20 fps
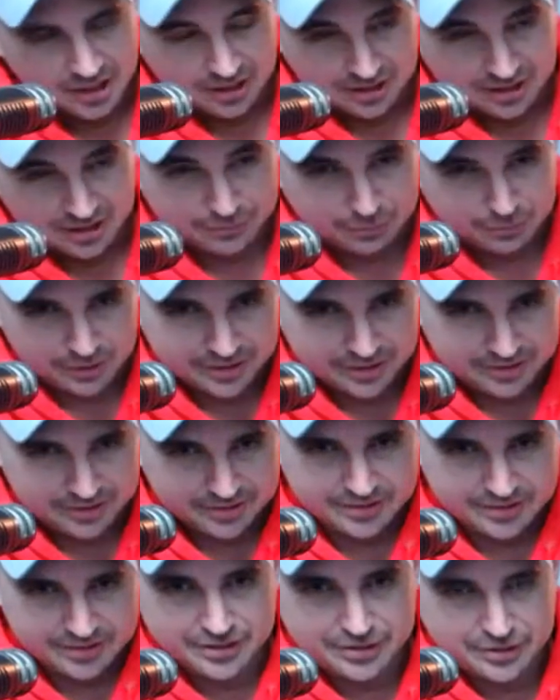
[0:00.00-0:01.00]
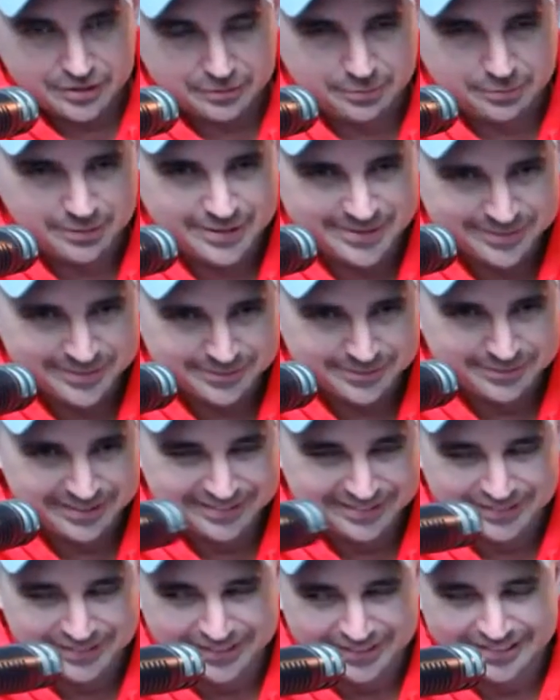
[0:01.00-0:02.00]
I'll have one. There's this
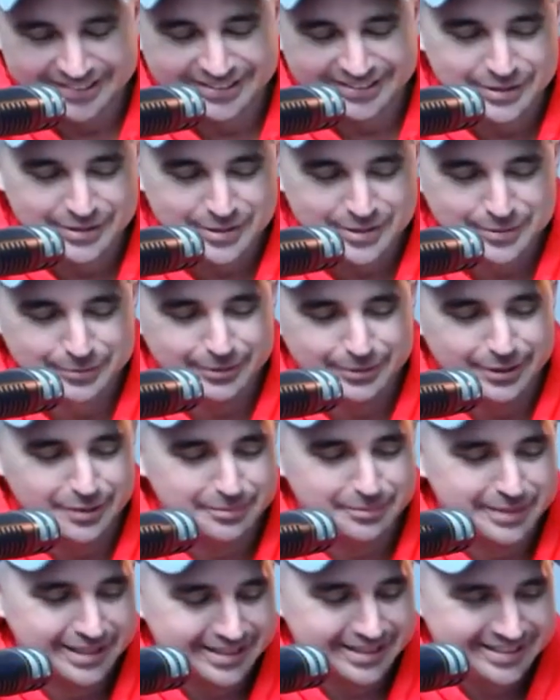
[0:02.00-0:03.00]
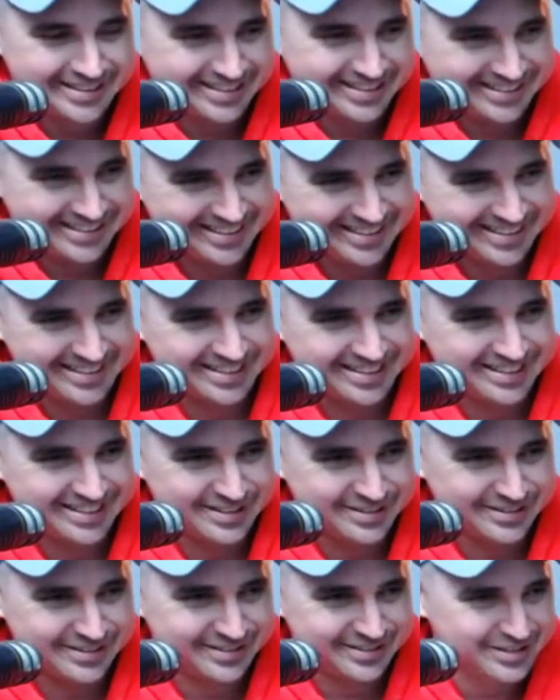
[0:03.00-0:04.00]
one fucker. This is a while back,
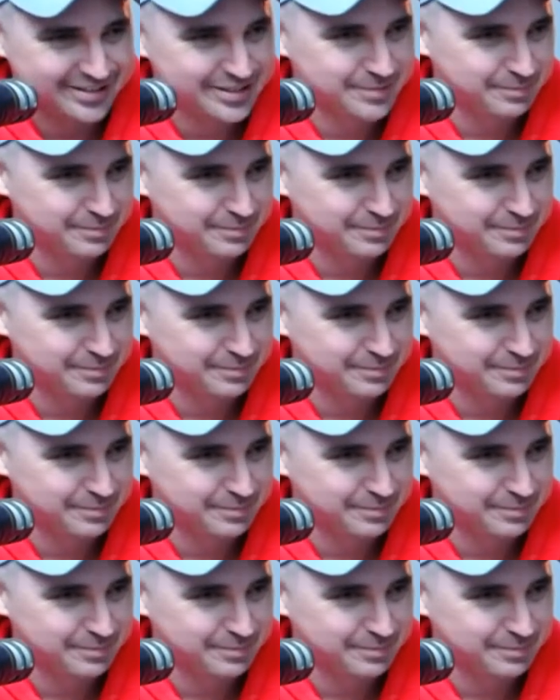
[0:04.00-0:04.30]
and this